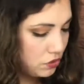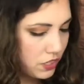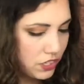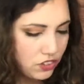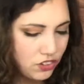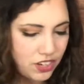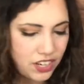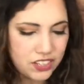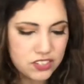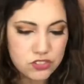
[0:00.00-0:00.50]
I
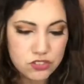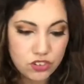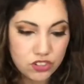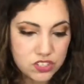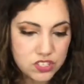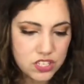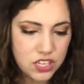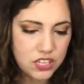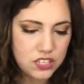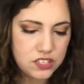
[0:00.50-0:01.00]
don't like strong
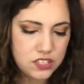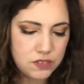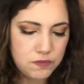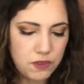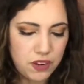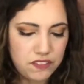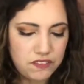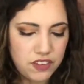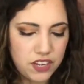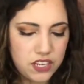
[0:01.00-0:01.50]
scents in
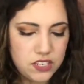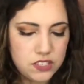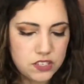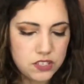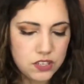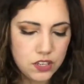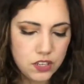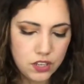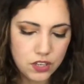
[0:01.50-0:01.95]
my face